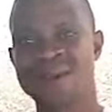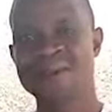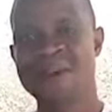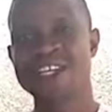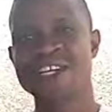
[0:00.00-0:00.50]

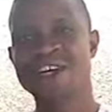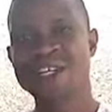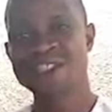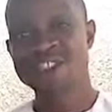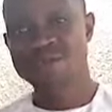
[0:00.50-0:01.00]
When you
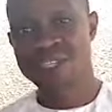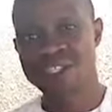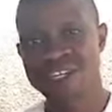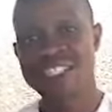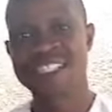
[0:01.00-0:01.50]
go to
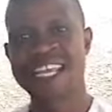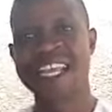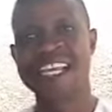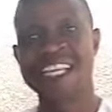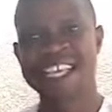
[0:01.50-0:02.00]
specialists, they
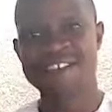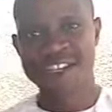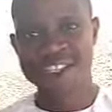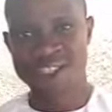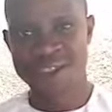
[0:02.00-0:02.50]
can give
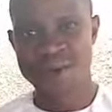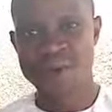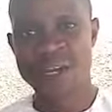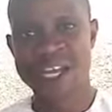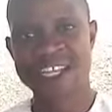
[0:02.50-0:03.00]
it to
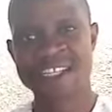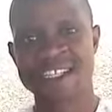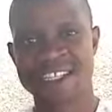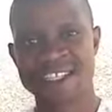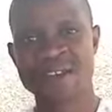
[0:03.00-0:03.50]
you and
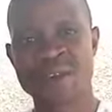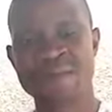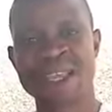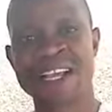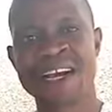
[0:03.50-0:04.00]
you will
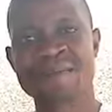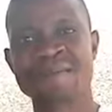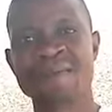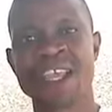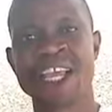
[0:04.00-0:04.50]

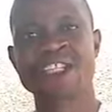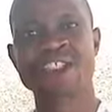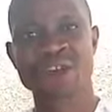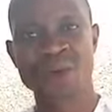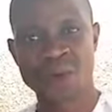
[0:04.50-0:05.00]
become a
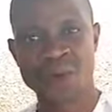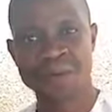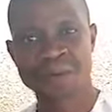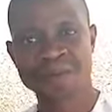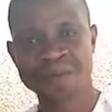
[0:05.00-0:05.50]
Tron Huno.
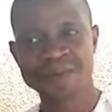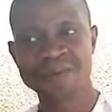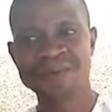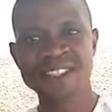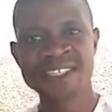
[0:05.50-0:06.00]

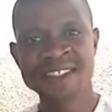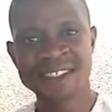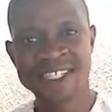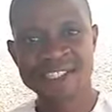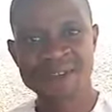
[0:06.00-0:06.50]

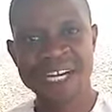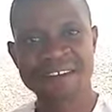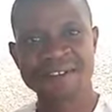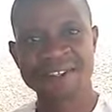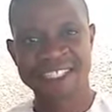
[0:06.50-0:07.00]
Since you
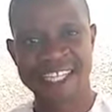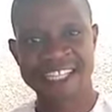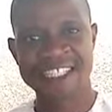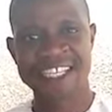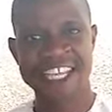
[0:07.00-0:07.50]
have the
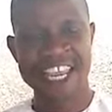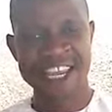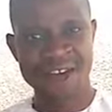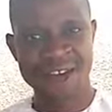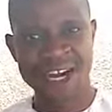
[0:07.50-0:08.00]
deity
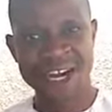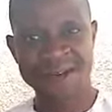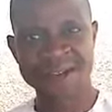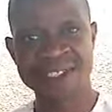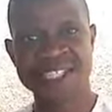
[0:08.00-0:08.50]
in your
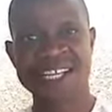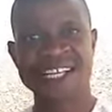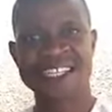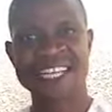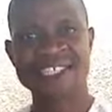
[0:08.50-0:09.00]
house
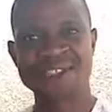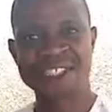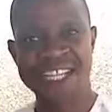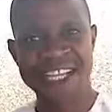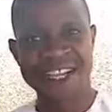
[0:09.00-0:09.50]
that you
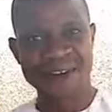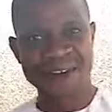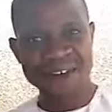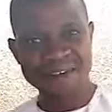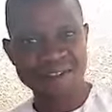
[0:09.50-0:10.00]
take care
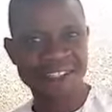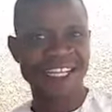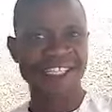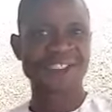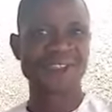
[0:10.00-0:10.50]
of,
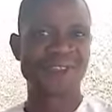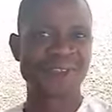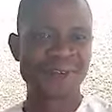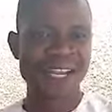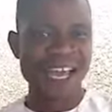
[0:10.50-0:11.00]
that you
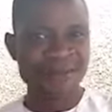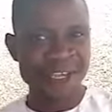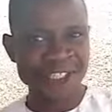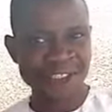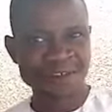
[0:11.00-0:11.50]
do
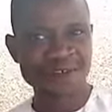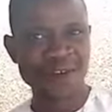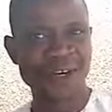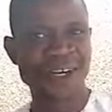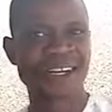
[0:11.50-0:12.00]
libation
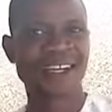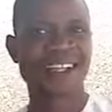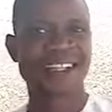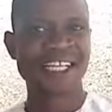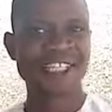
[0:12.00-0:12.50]
for,
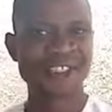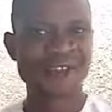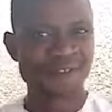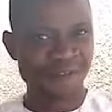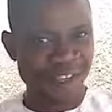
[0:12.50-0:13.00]
that
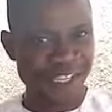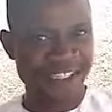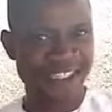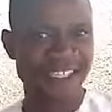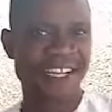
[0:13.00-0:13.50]
you feed